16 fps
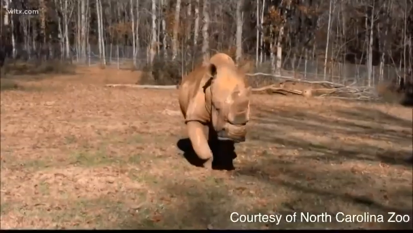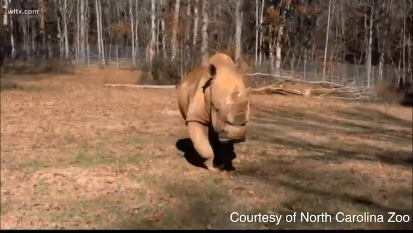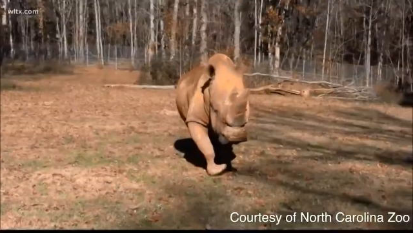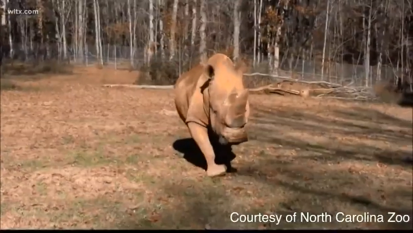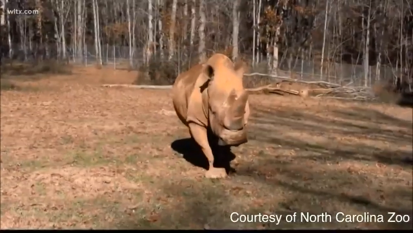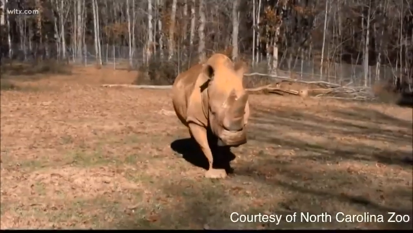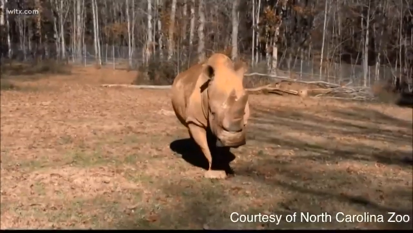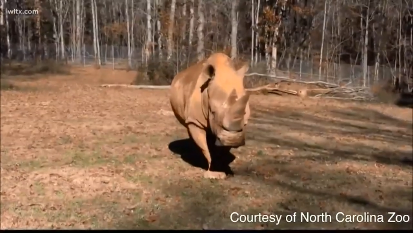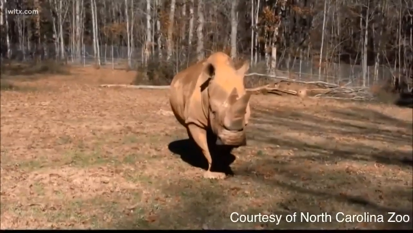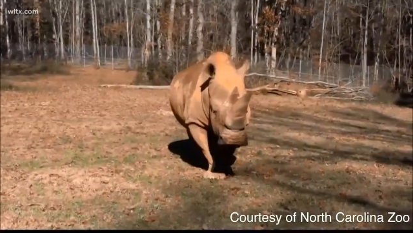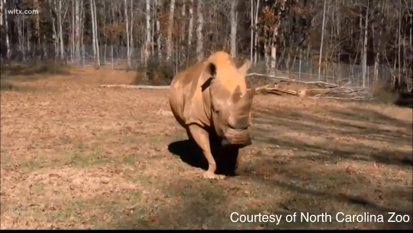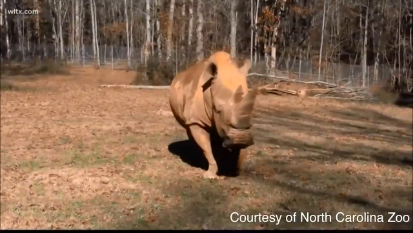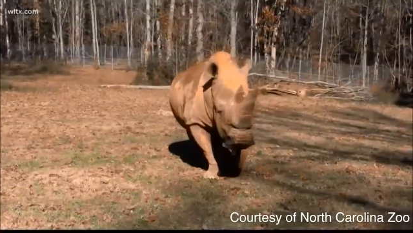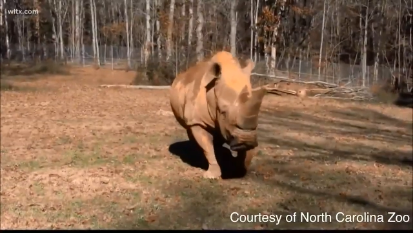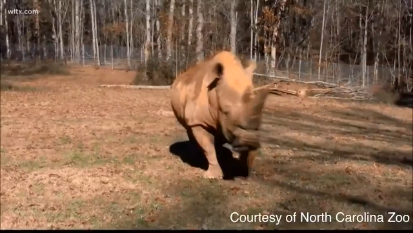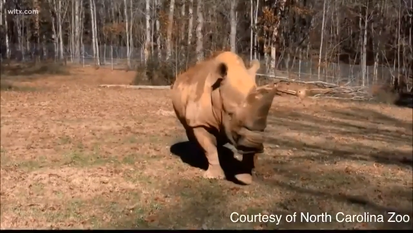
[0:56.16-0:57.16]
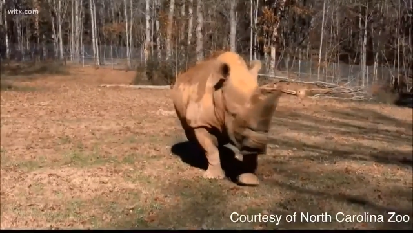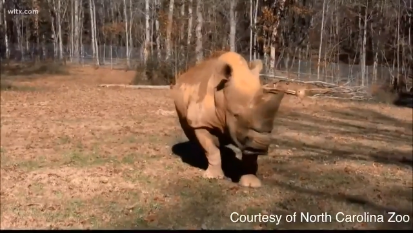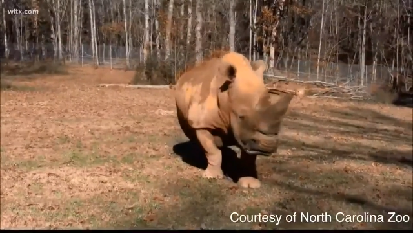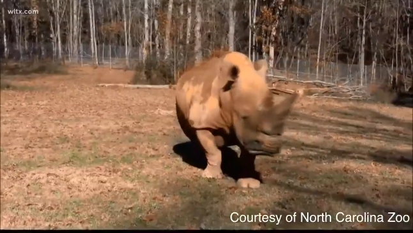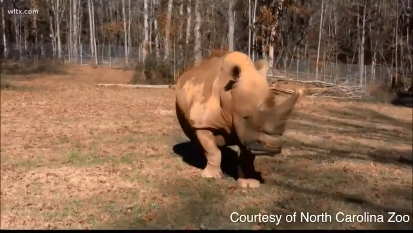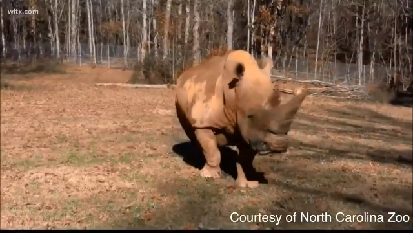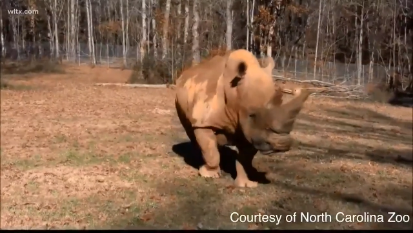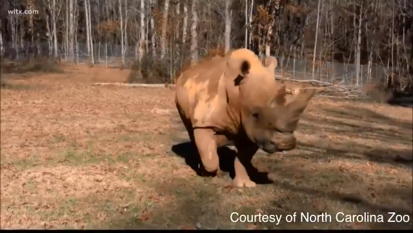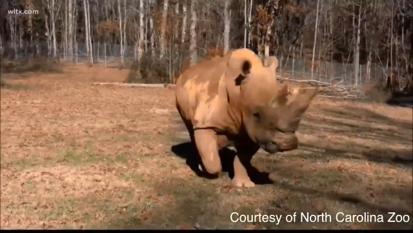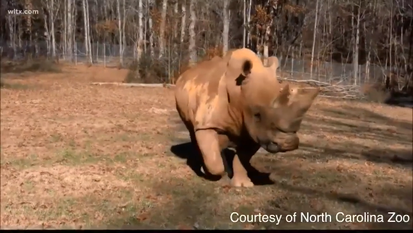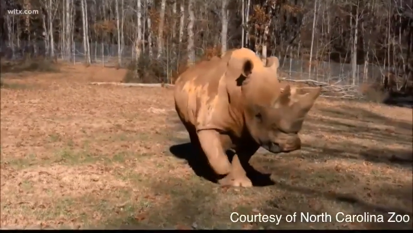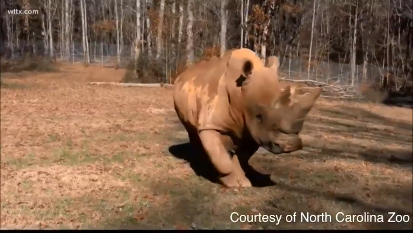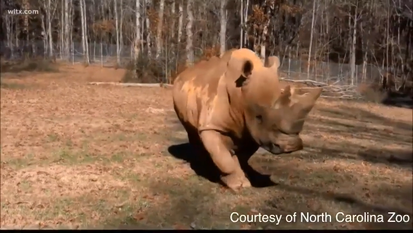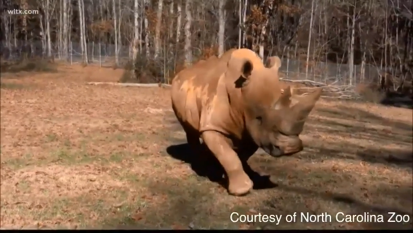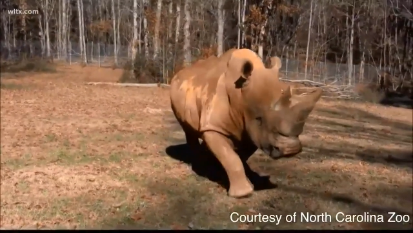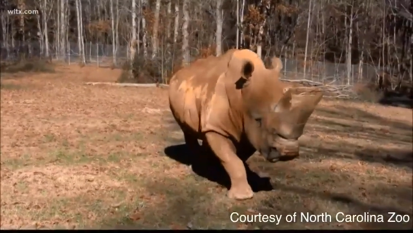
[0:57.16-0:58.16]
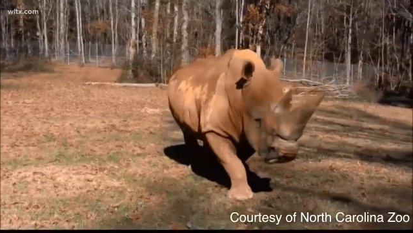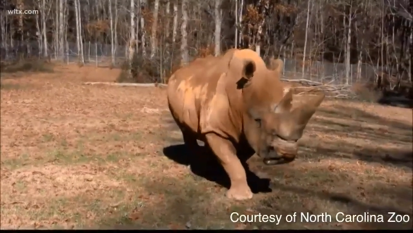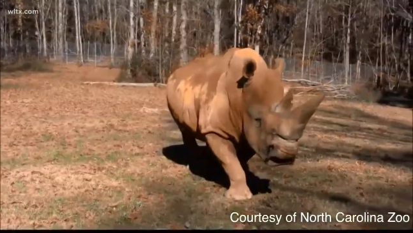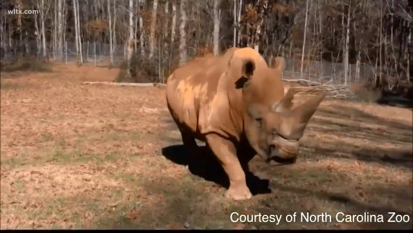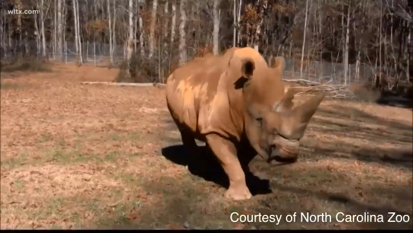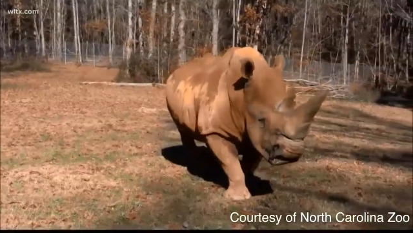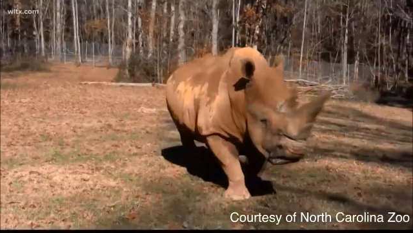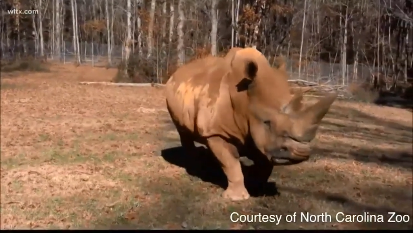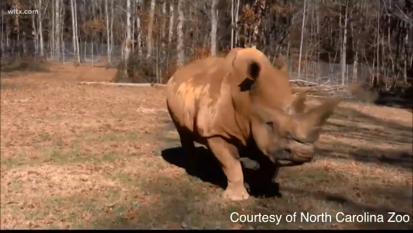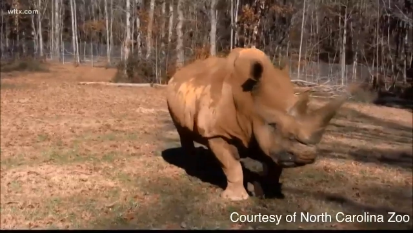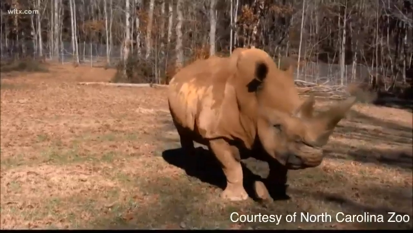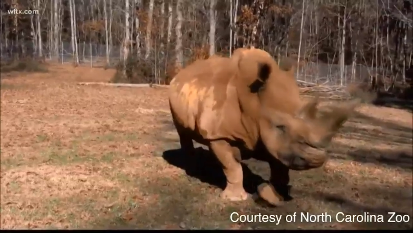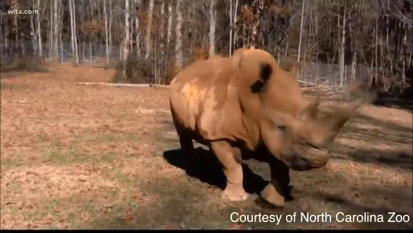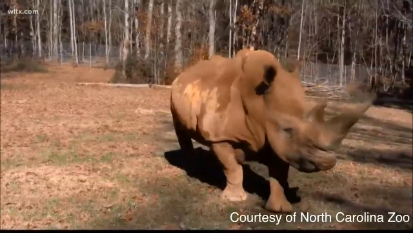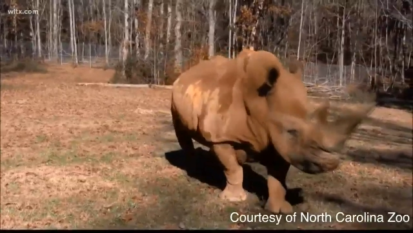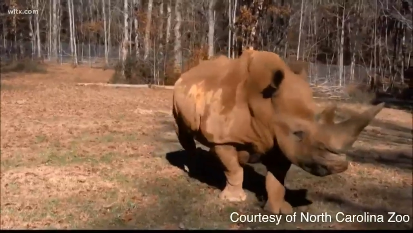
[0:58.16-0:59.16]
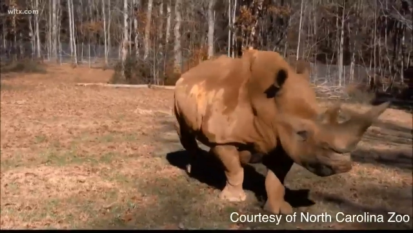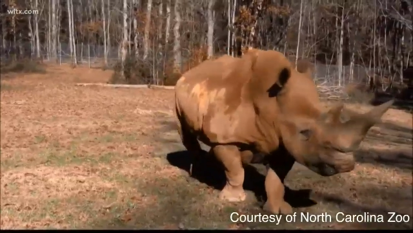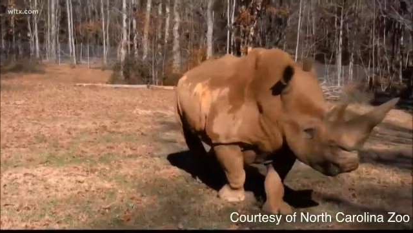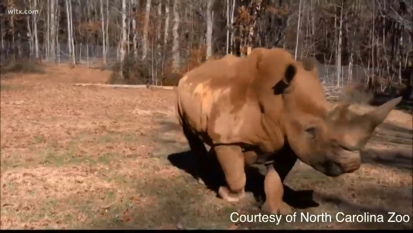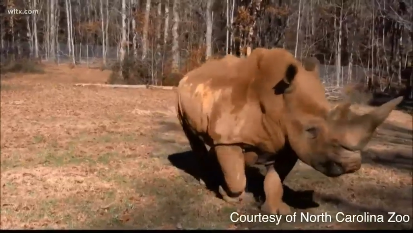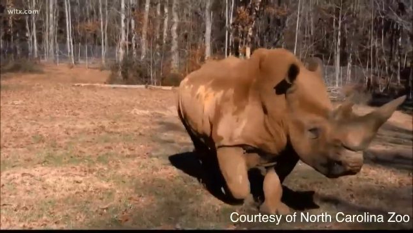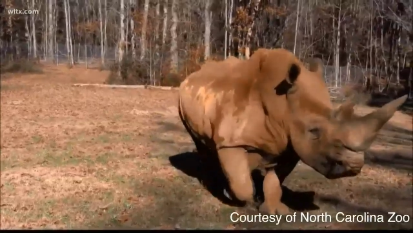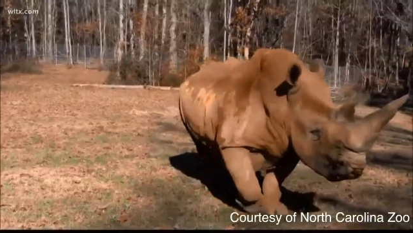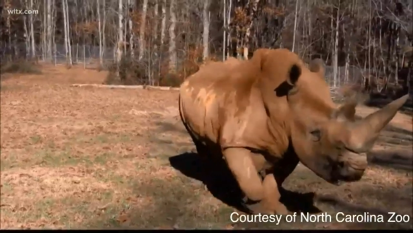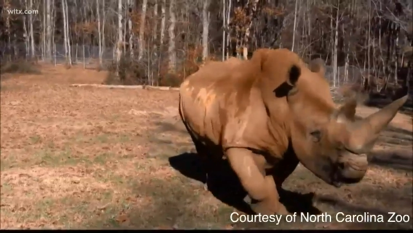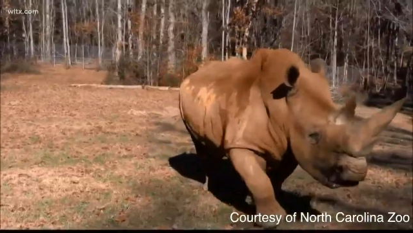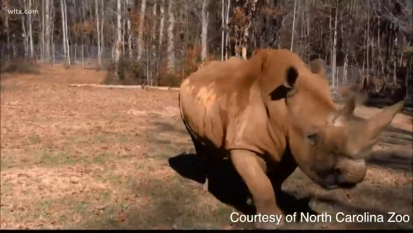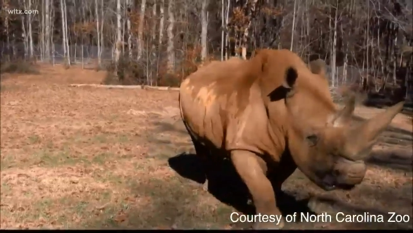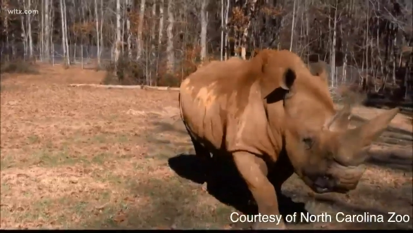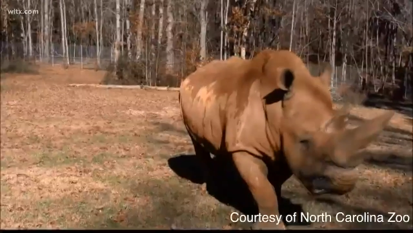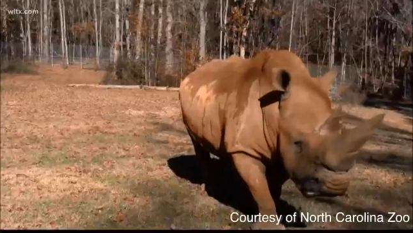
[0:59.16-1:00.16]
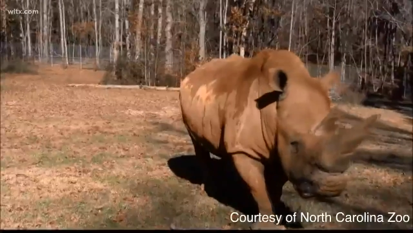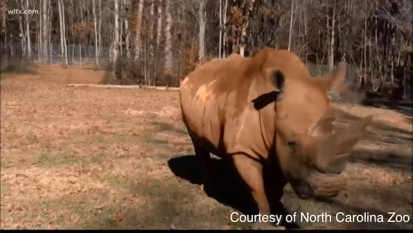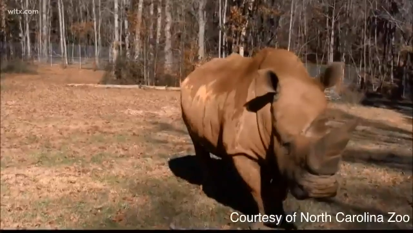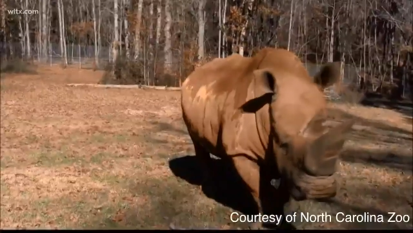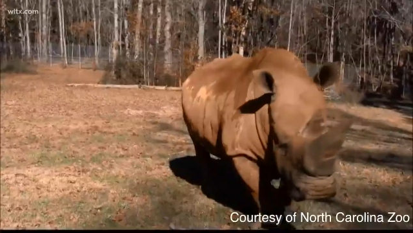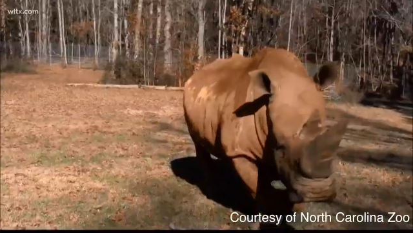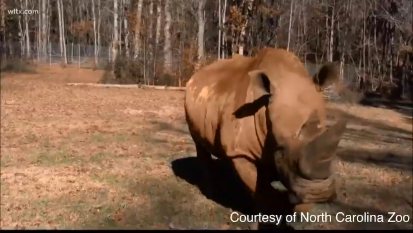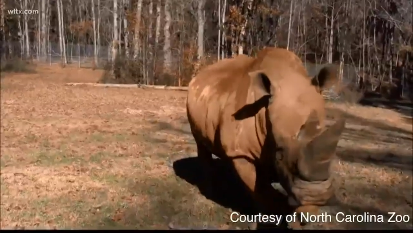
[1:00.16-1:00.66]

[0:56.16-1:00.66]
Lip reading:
[unreadable: no face in view]